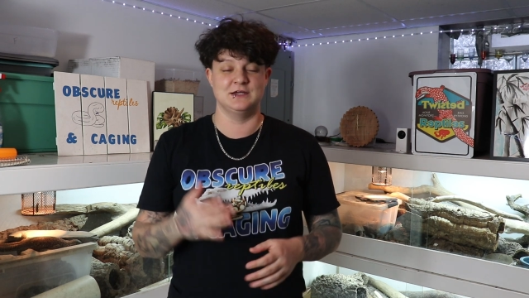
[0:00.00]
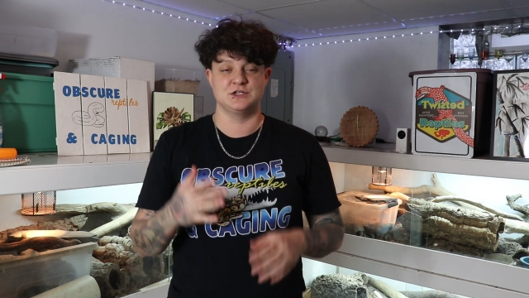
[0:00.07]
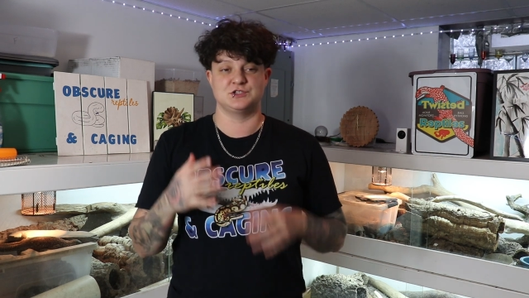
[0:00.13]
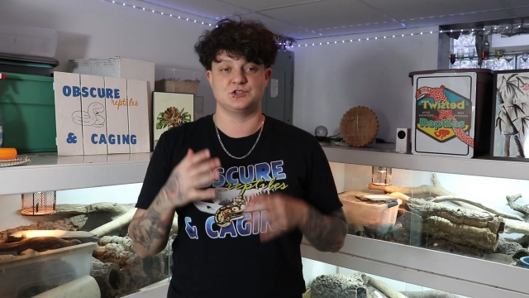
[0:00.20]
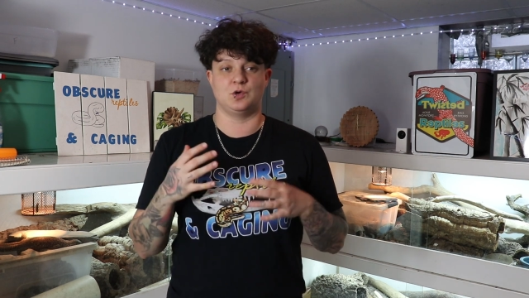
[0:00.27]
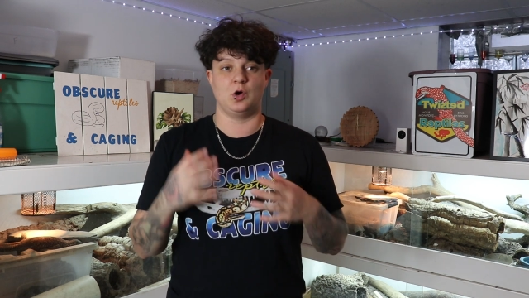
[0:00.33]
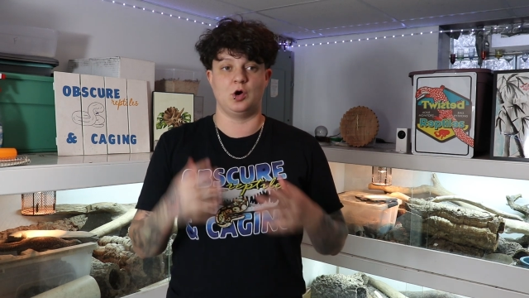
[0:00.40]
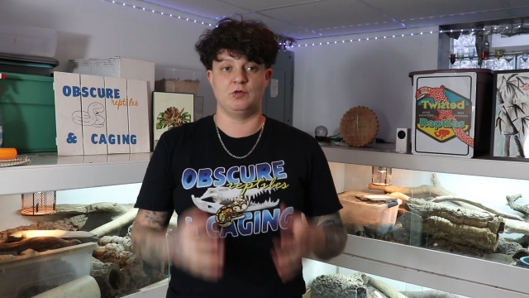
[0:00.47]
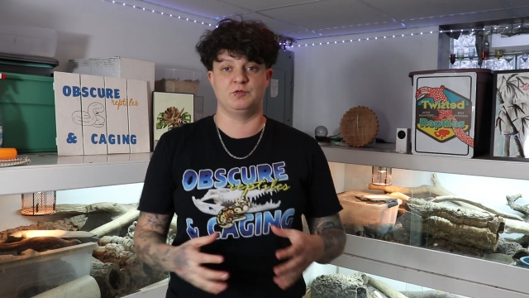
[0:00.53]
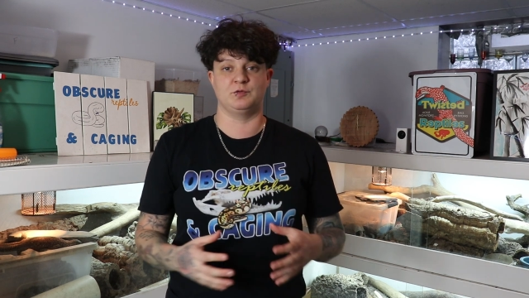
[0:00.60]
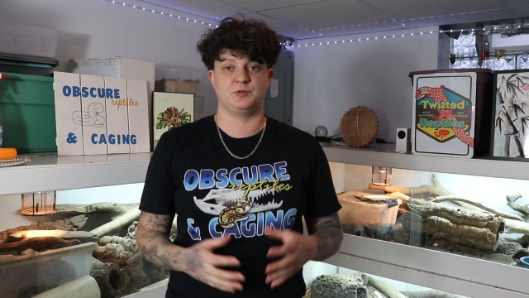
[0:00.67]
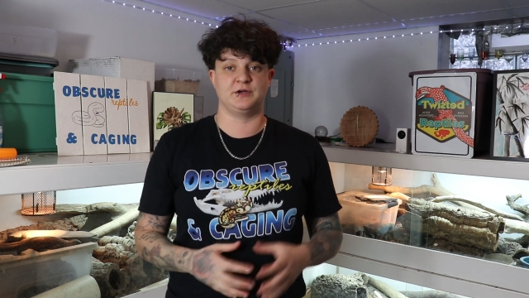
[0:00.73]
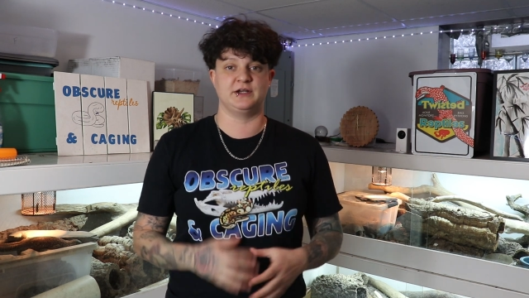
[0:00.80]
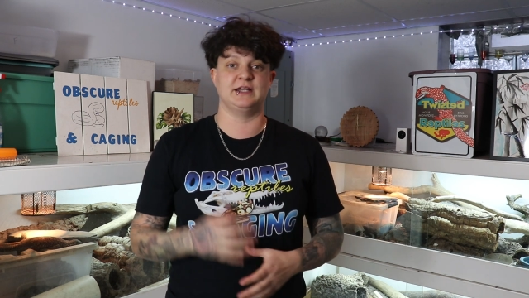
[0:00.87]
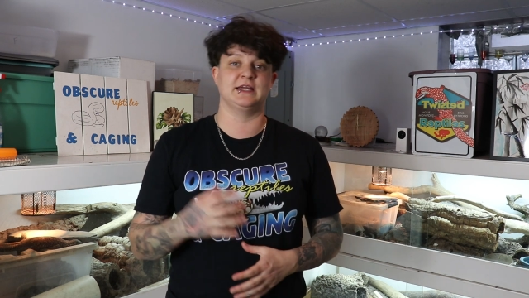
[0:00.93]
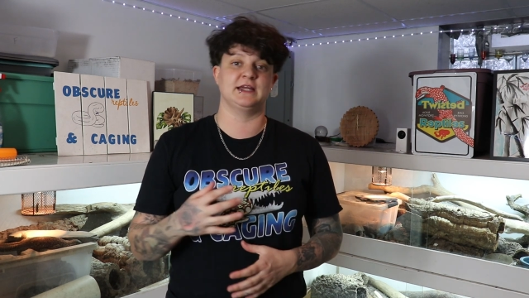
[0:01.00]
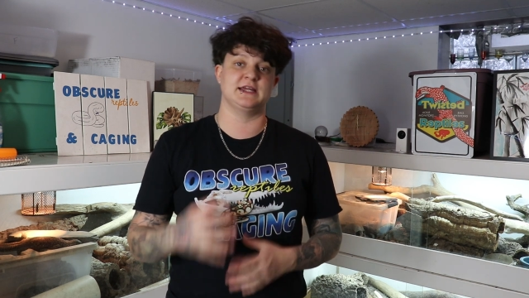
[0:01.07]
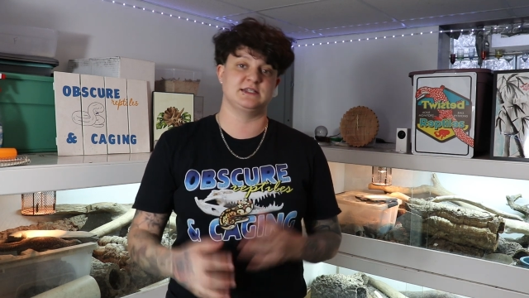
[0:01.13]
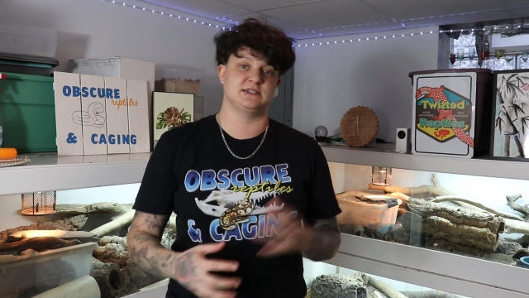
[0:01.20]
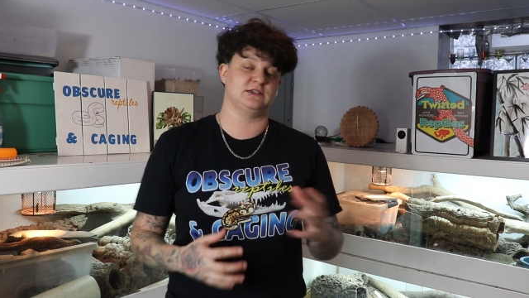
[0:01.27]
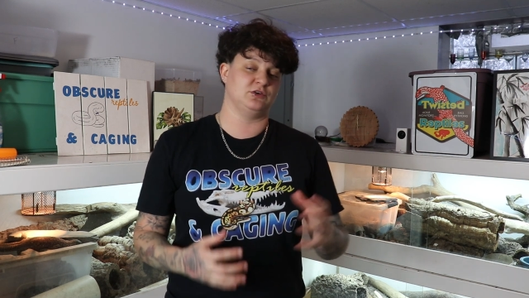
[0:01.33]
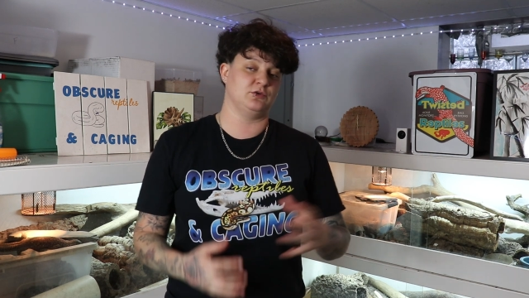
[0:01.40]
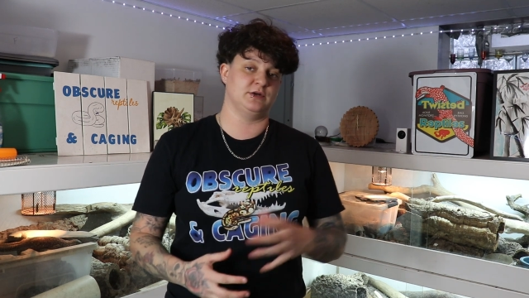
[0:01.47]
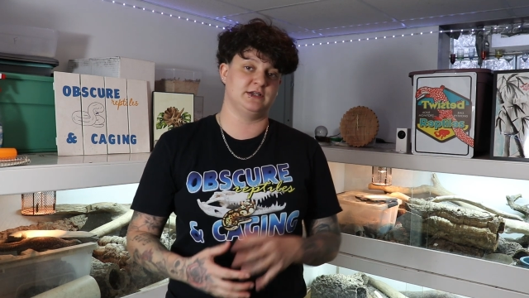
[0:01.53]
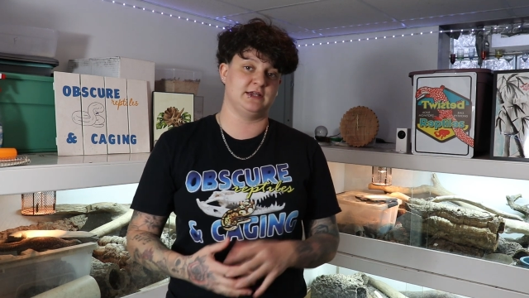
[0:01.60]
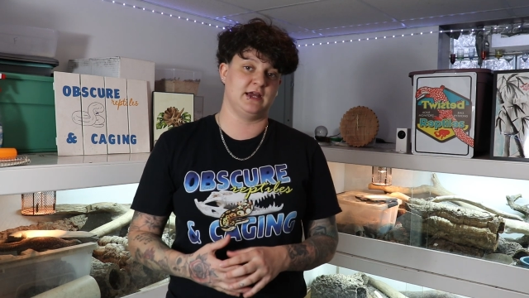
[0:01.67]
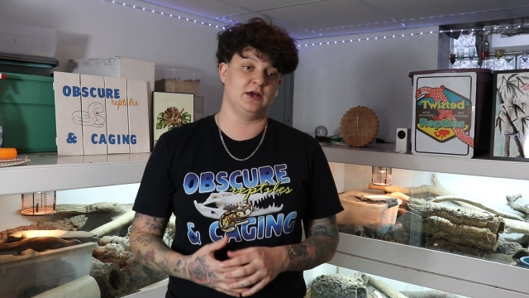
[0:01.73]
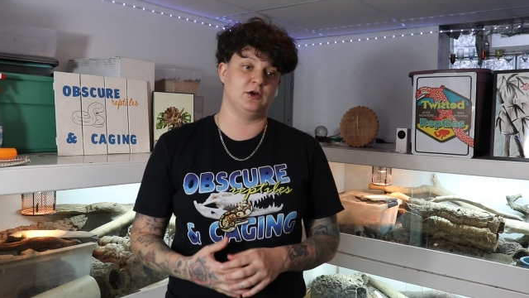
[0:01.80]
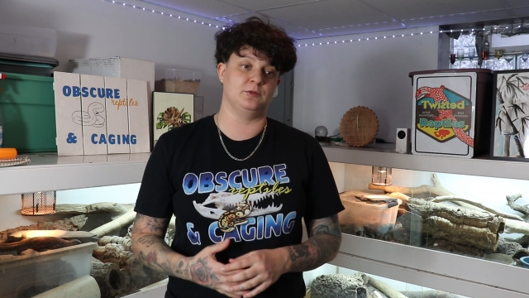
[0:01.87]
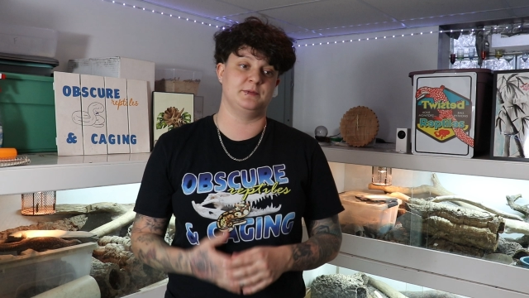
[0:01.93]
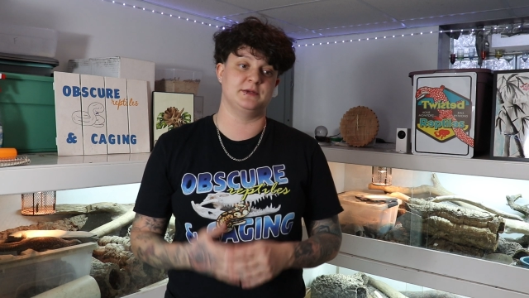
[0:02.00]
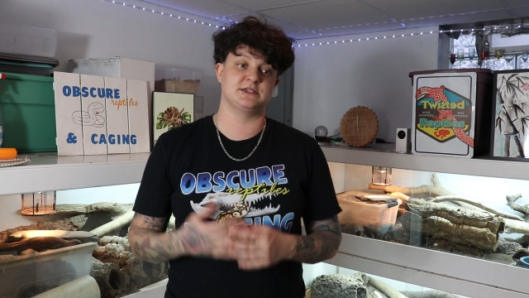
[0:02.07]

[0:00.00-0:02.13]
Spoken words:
So overbreeding isn't going to help,